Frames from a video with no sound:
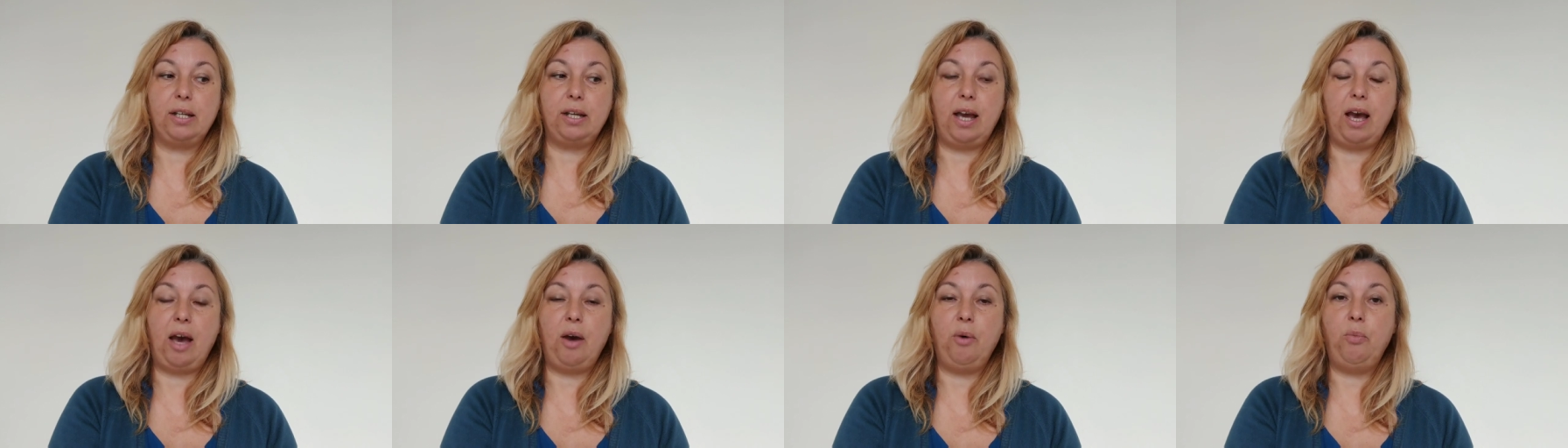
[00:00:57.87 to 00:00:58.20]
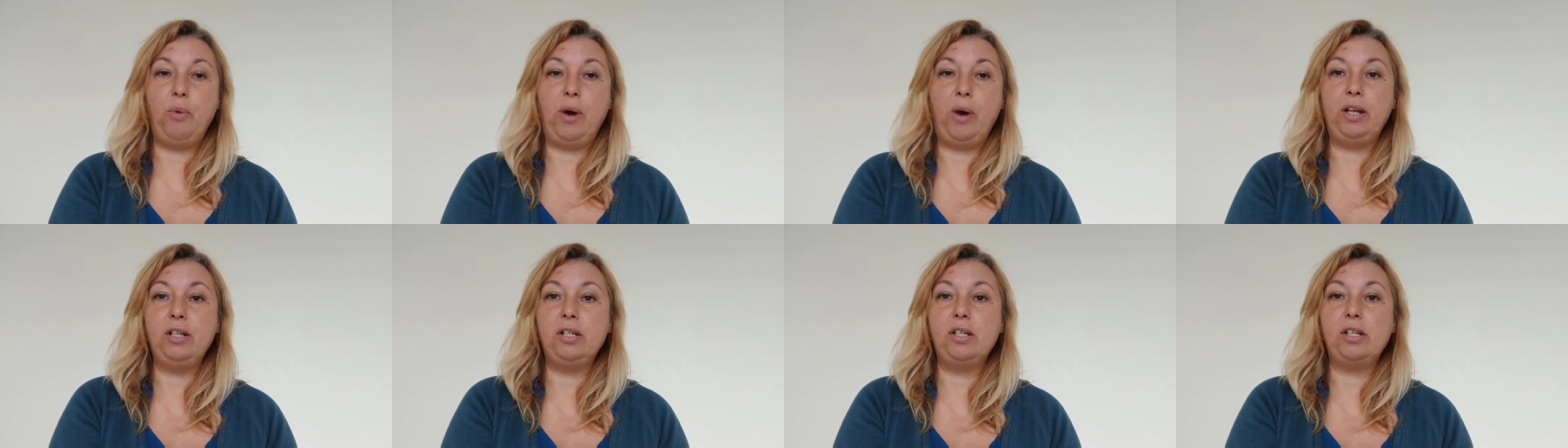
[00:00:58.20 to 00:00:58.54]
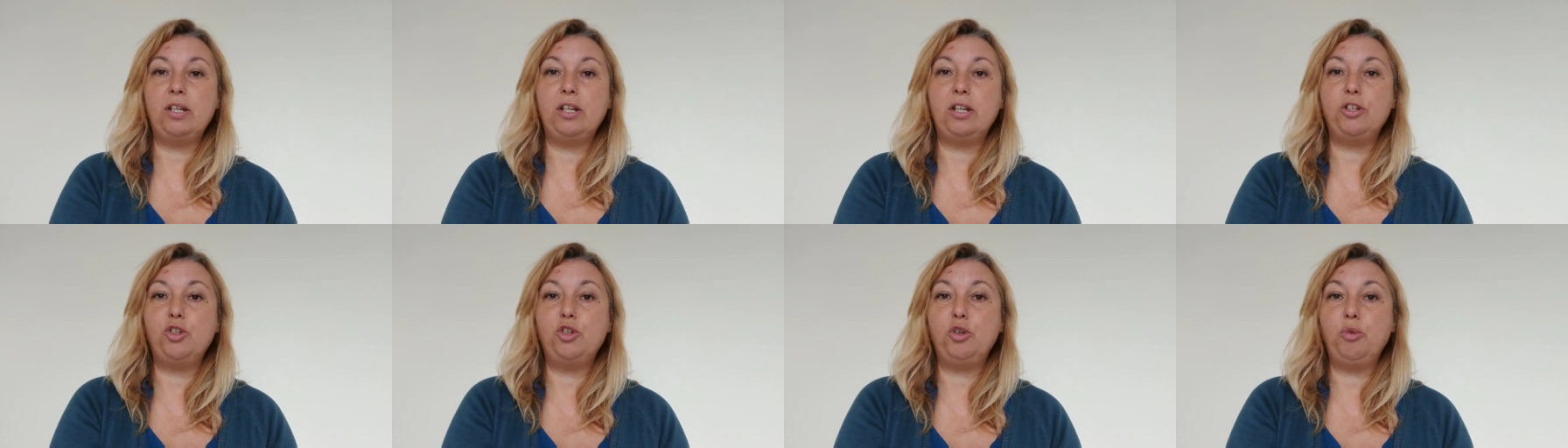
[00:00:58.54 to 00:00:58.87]
I went
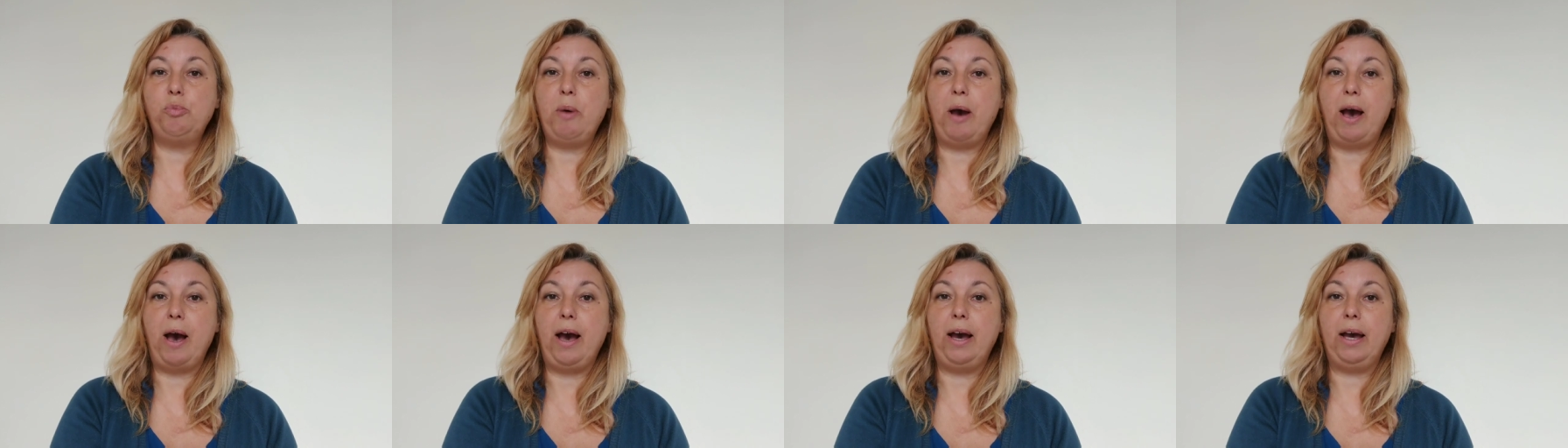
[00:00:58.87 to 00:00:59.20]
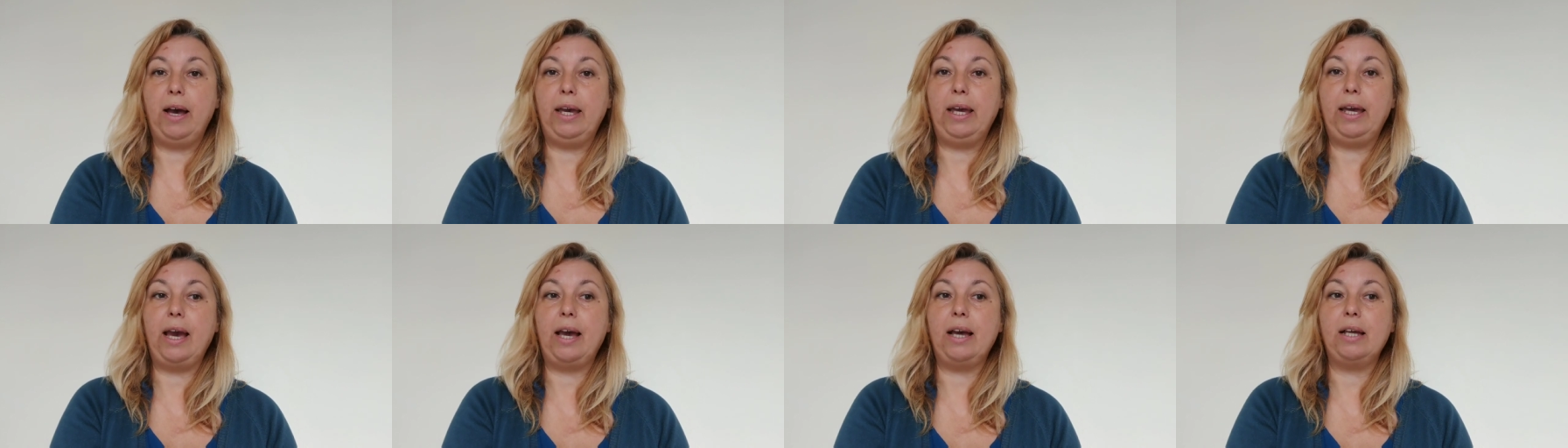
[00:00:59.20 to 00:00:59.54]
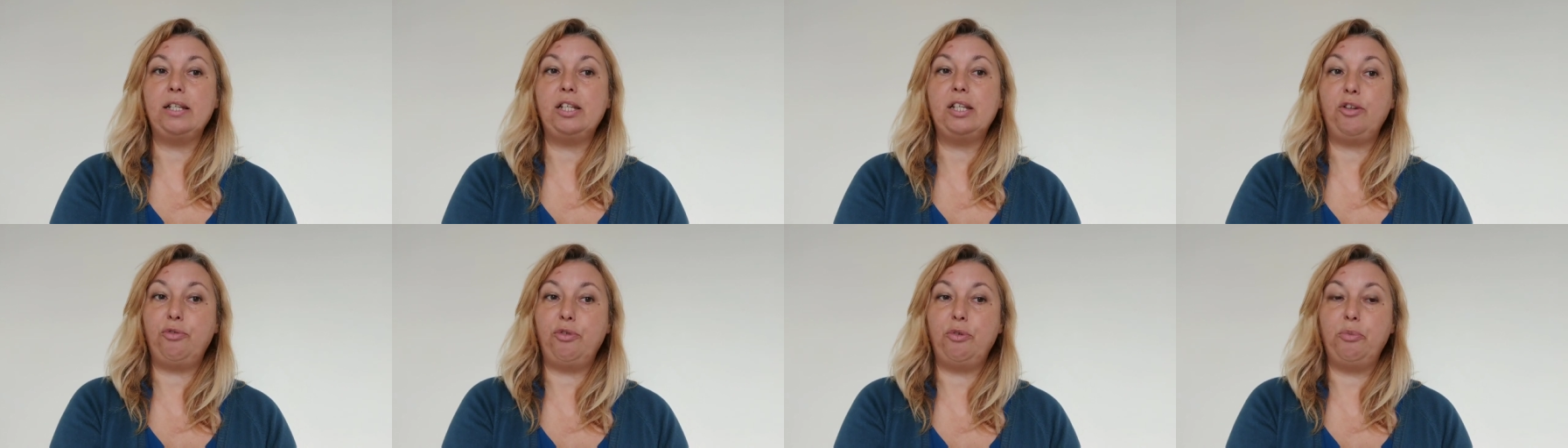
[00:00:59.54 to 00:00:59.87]
to buy a
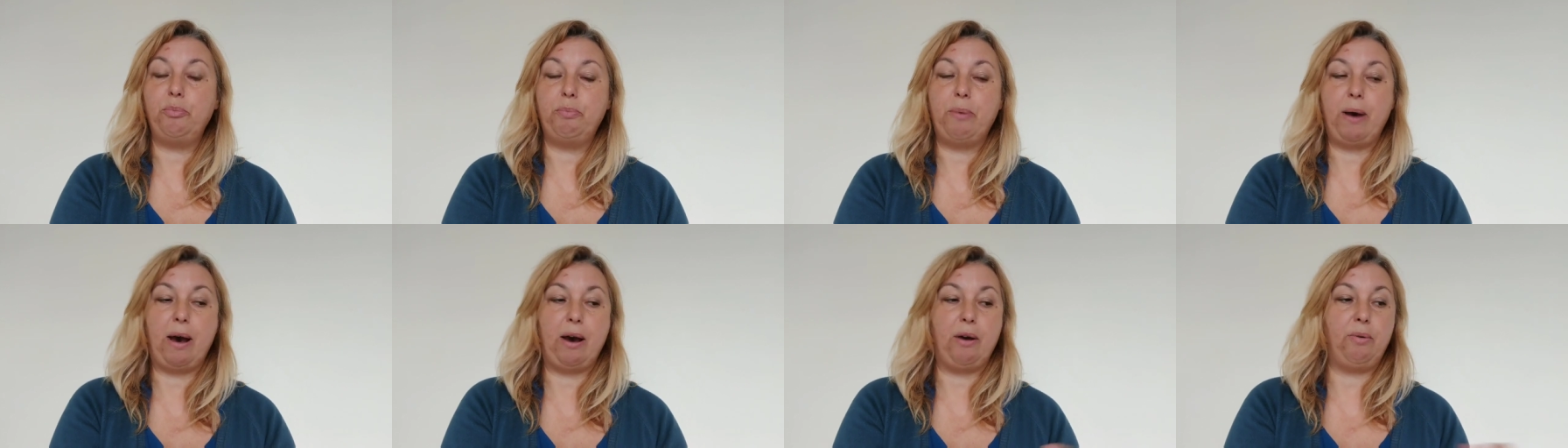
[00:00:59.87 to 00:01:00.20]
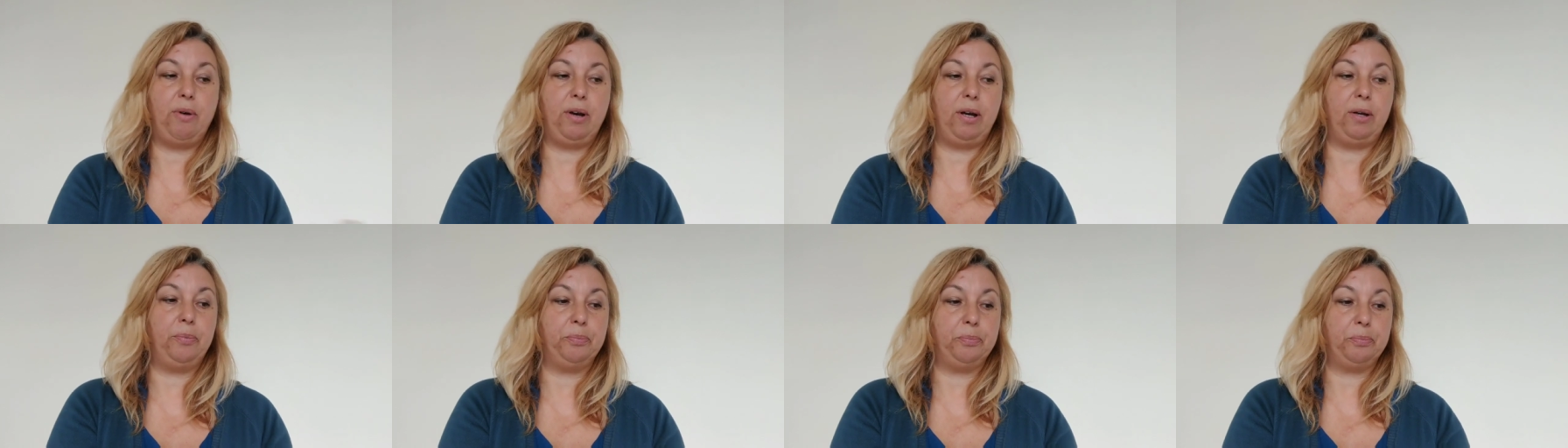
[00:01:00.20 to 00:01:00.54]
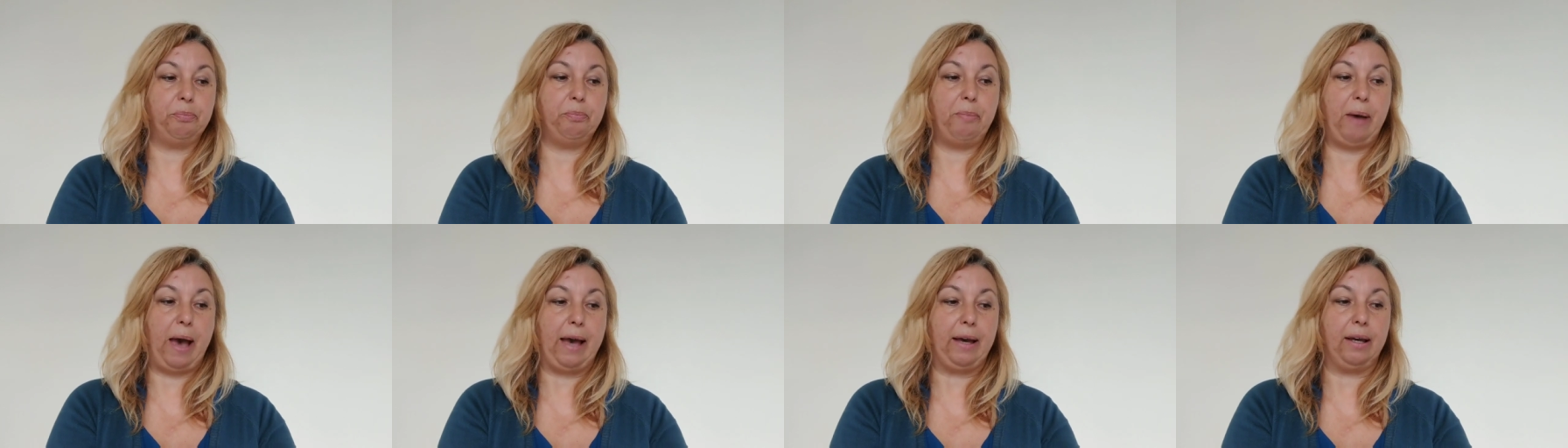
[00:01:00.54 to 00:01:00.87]
different power
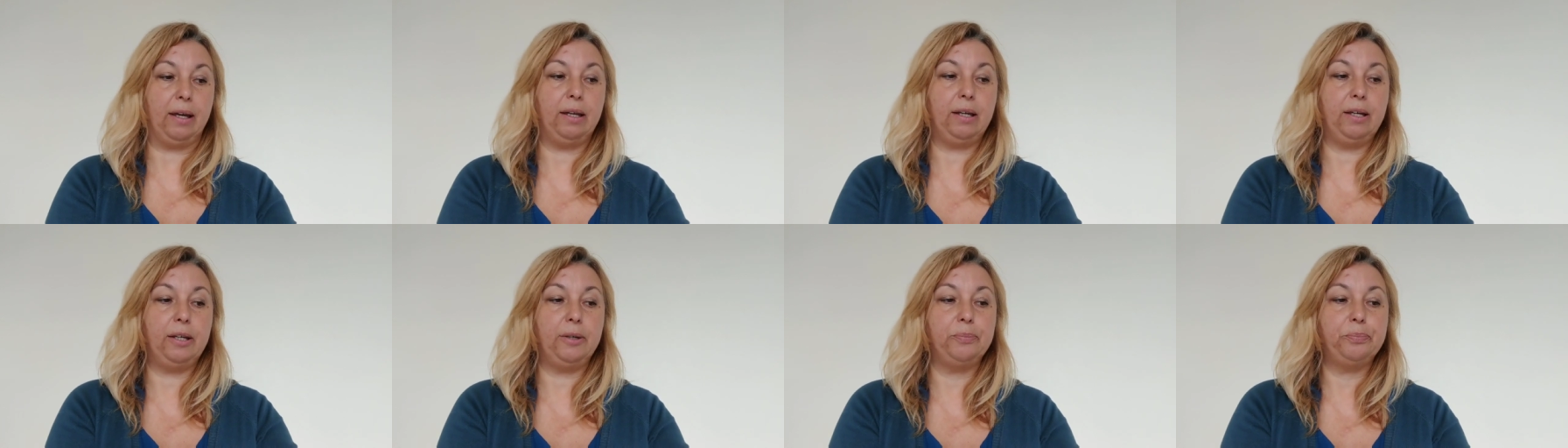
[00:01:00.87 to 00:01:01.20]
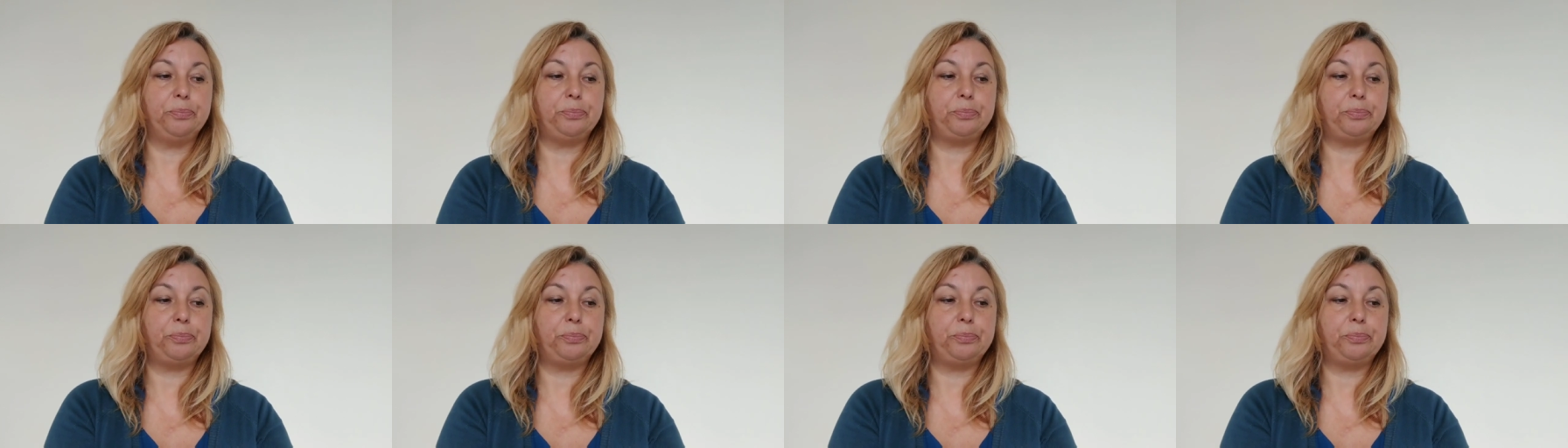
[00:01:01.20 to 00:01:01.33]
bank.